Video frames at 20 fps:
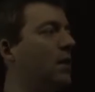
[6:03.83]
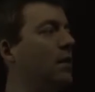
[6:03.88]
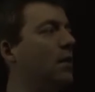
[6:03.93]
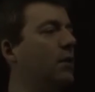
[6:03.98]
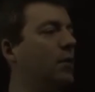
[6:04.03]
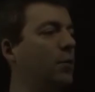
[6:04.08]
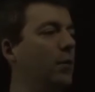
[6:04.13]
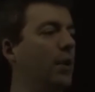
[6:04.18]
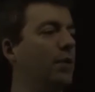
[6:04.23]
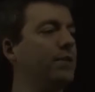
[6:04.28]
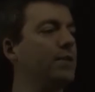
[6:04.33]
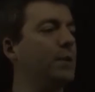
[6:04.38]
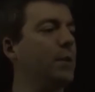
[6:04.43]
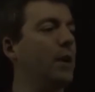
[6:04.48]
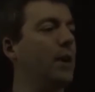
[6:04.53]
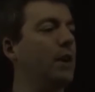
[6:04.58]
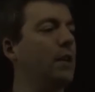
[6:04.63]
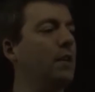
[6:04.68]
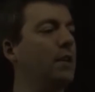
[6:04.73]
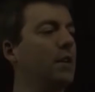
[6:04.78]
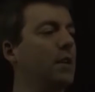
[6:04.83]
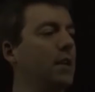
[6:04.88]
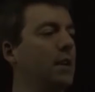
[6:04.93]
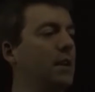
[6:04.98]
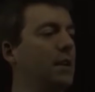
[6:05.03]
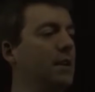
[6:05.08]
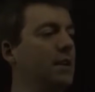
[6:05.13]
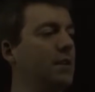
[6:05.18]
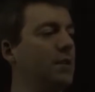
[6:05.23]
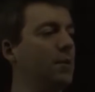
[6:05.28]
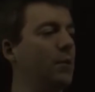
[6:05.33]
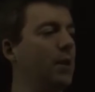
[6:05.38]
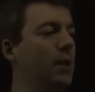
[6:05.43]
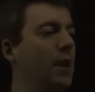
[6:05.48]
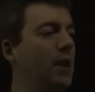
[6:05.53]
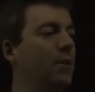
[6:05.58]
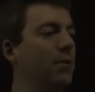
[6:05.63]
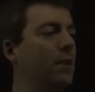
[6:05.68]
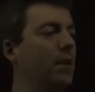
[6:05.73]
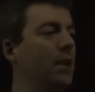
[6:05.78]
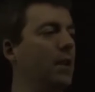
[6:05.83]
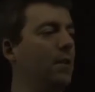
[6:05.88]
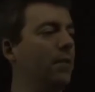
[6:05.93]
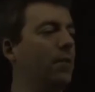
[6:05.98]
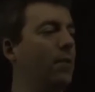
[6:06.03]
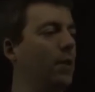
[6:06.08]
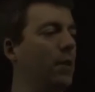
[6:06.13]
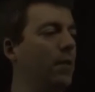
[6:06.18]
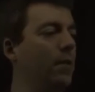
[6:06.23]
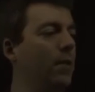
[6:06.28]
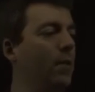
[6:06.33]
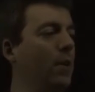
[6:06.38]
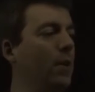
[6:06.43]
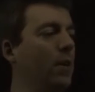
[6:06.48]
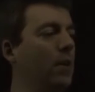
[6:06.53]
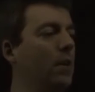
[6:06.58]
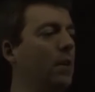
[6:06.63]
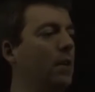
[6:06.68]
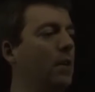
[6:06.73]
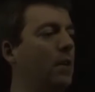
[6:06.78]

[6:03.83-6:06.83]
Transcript: 12 squared is 144.